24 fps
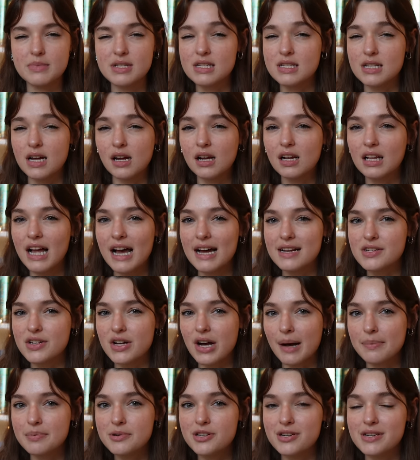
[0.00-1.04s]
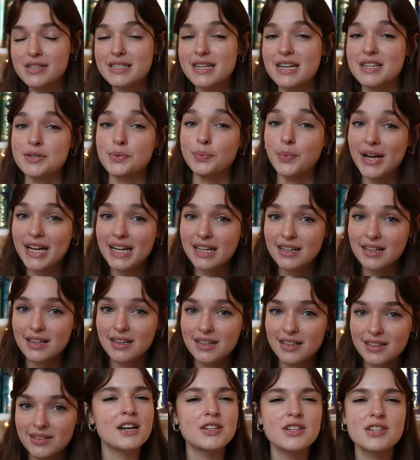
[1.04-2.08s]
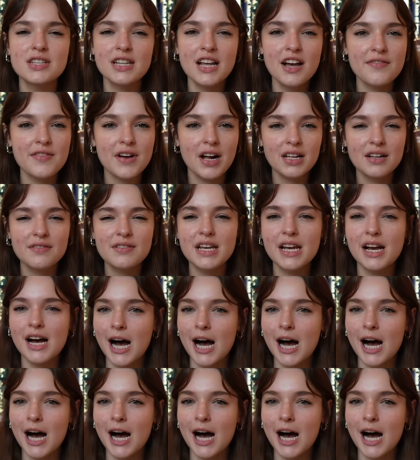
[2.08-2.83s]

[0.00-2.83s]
sunglass options as well. I just love all of the